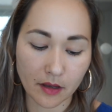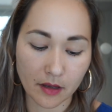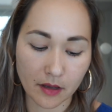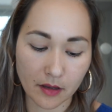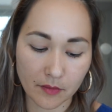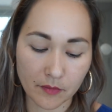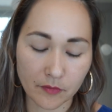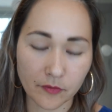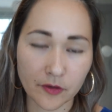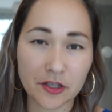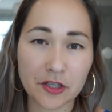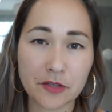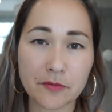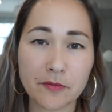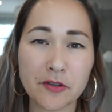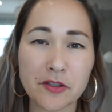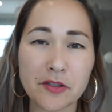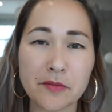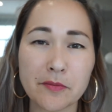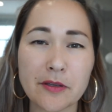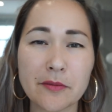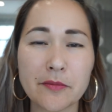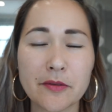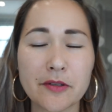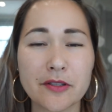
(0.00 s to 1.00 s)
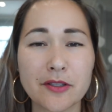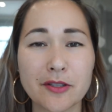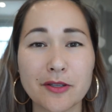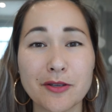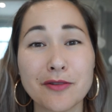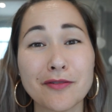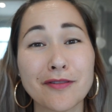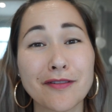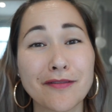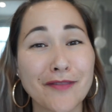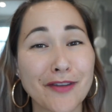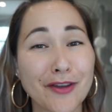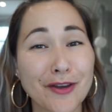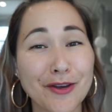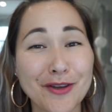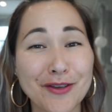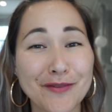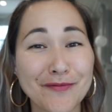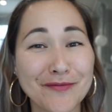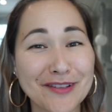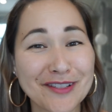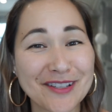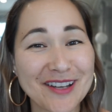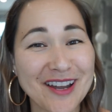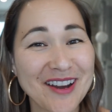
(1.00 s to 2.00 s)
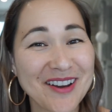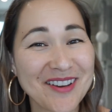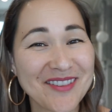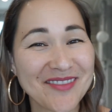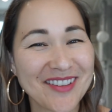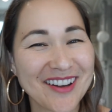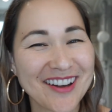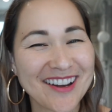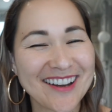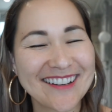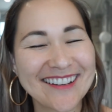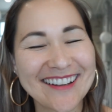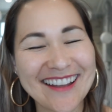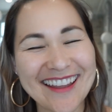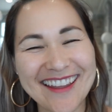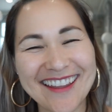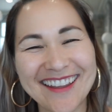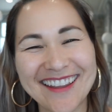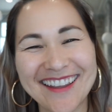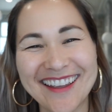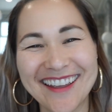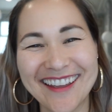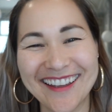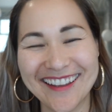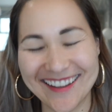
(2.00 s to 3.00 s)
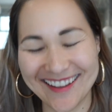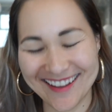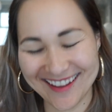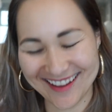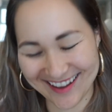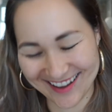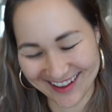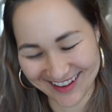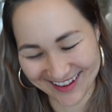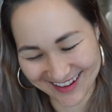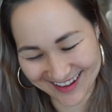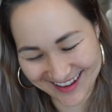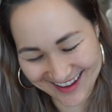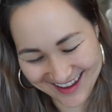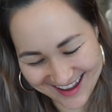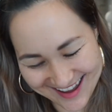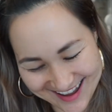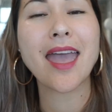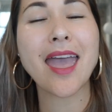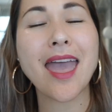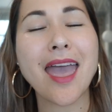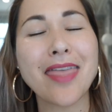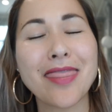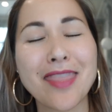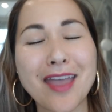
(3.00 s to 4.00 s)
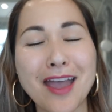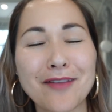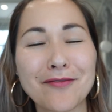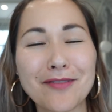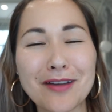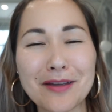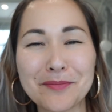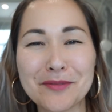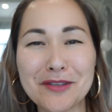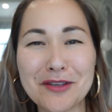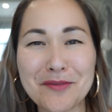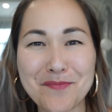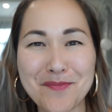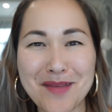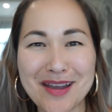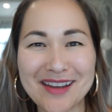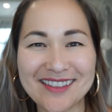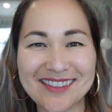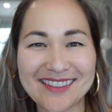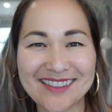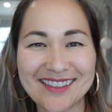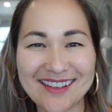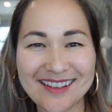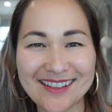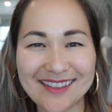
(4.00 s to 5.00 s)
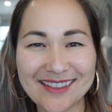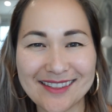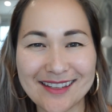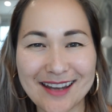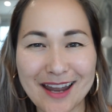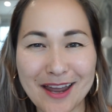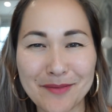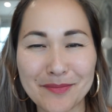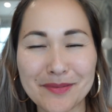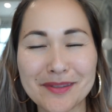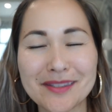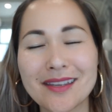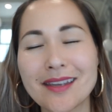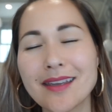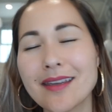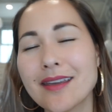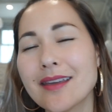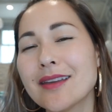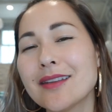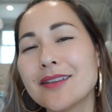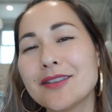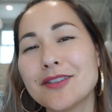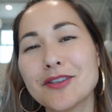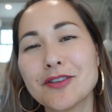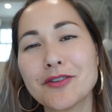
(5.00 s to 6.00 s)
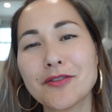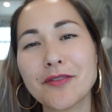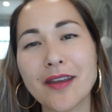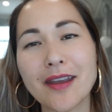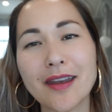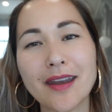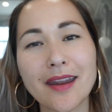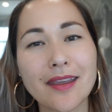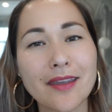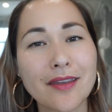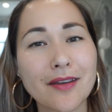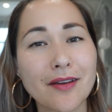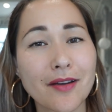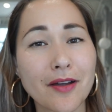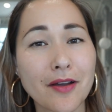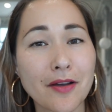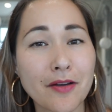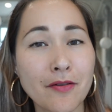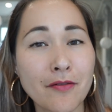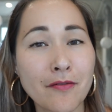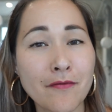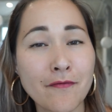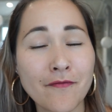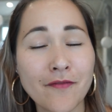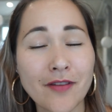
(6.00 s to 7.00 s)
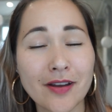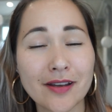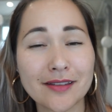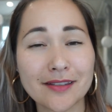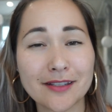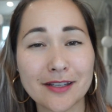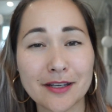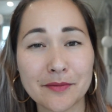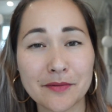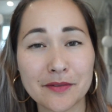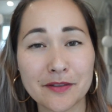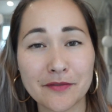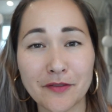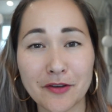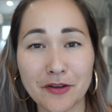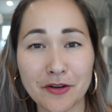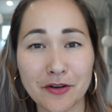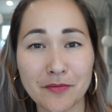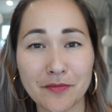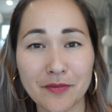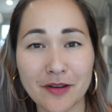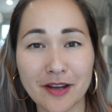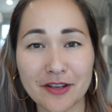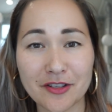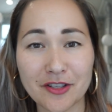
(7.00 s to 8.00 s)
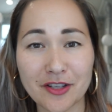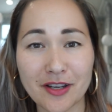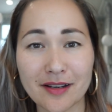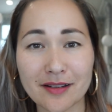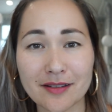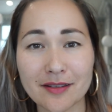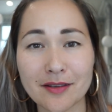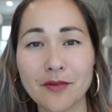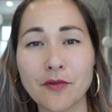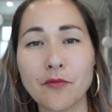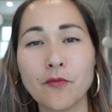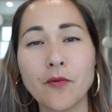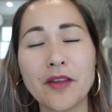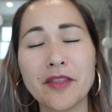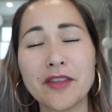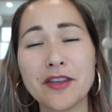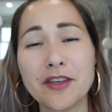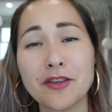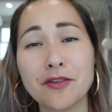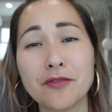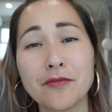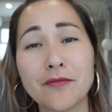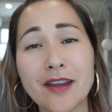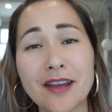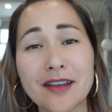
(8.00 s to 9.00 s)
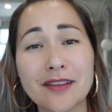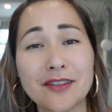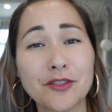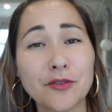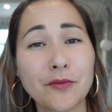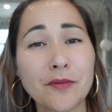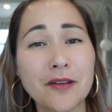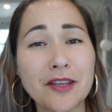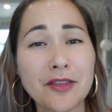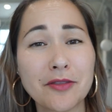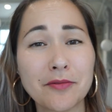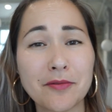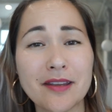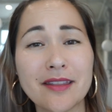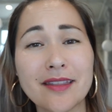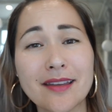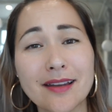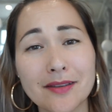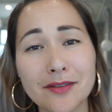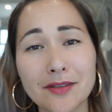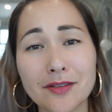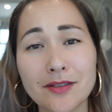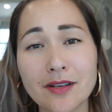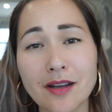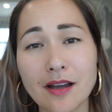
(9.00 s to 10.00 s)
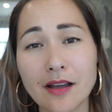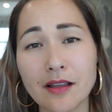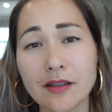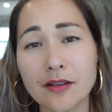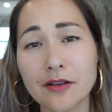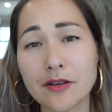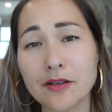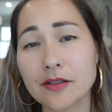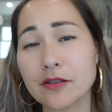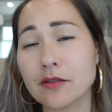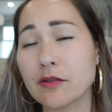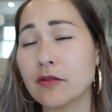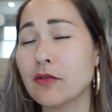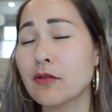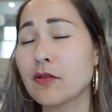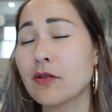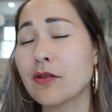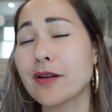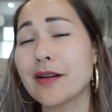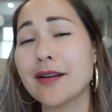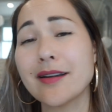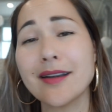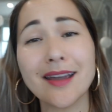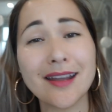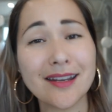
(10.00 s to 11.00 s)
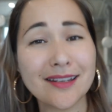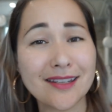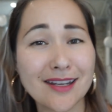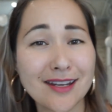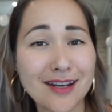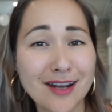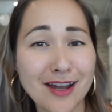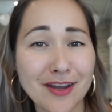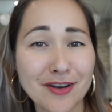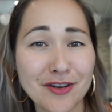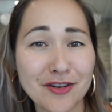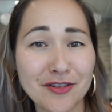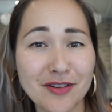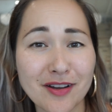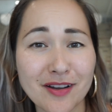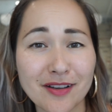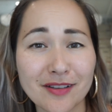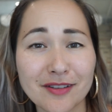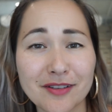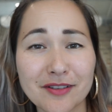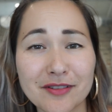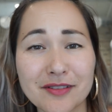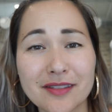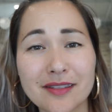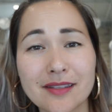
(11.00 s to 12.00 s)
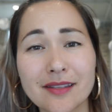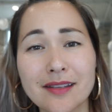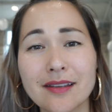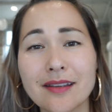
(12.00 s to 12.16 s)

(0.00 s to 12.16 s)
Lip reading: which most people do if you're a good photographer. And that wraps up my 6 steps to creating your own Front Steps photo project. Whether you raise $23,000 or $1,900,